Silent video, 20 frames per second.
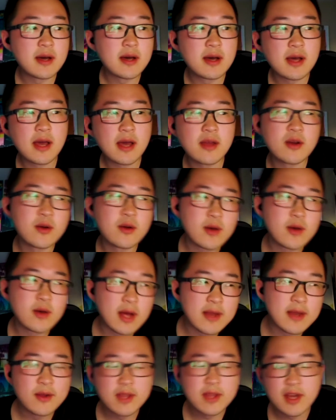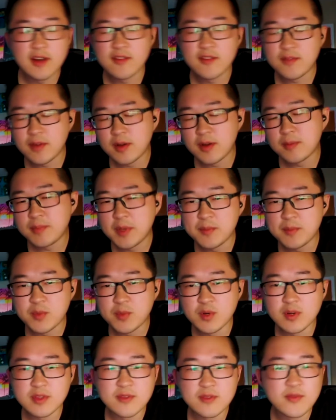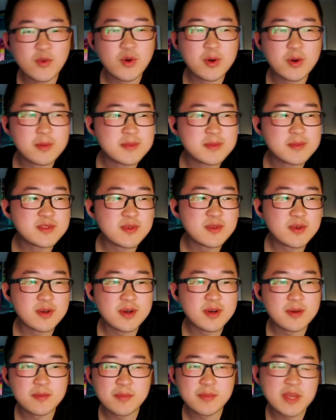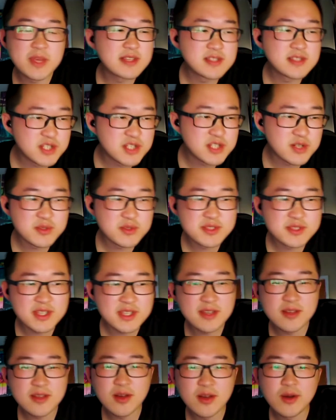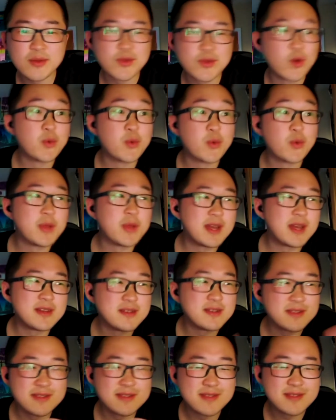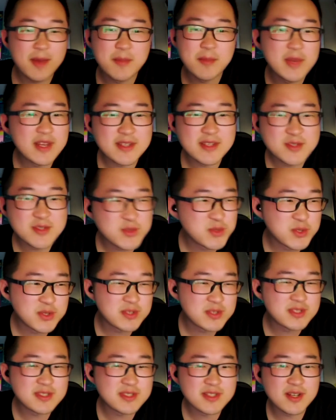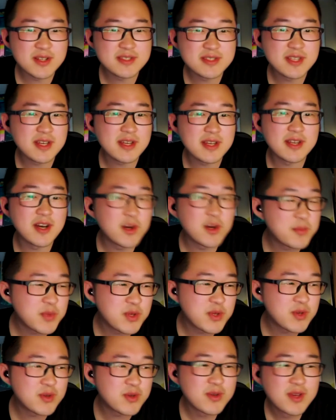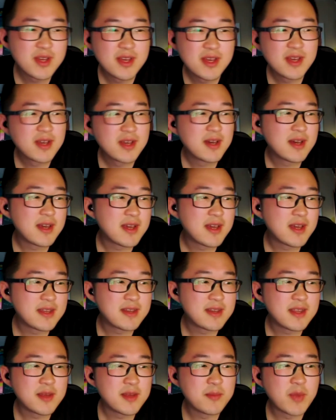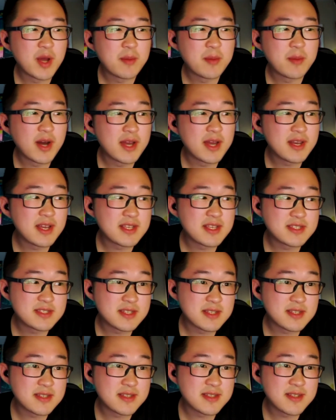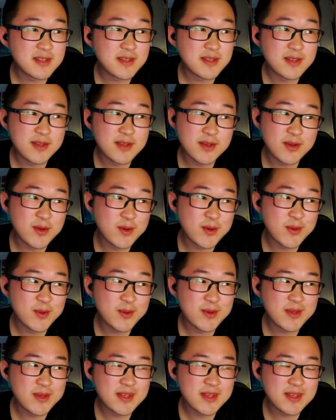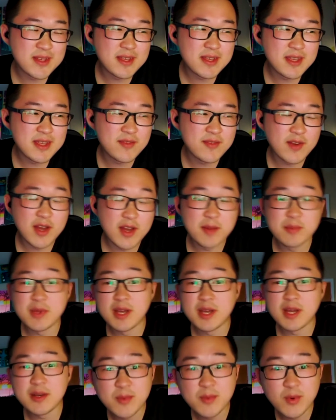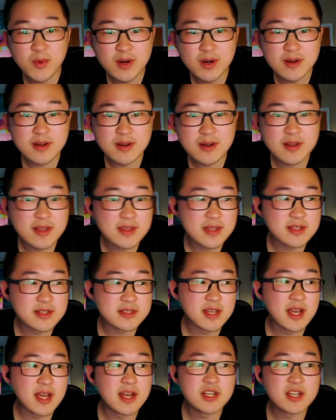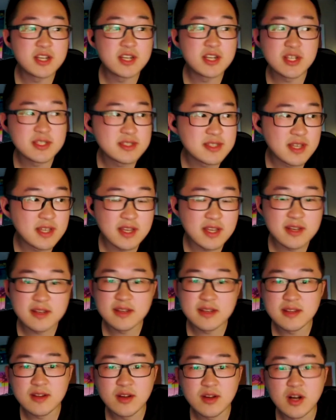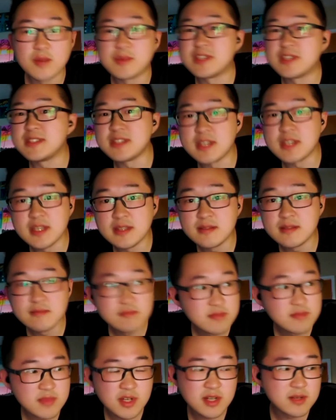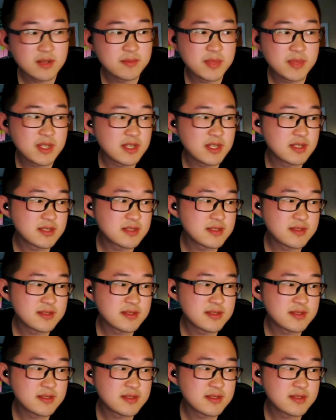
I know a lot of people on the forums or PAs in general say, don't apply to that many schools, it's not going to help you. And in my mind, I said, if I apply to more, there's a higher chance that, I'll be seen because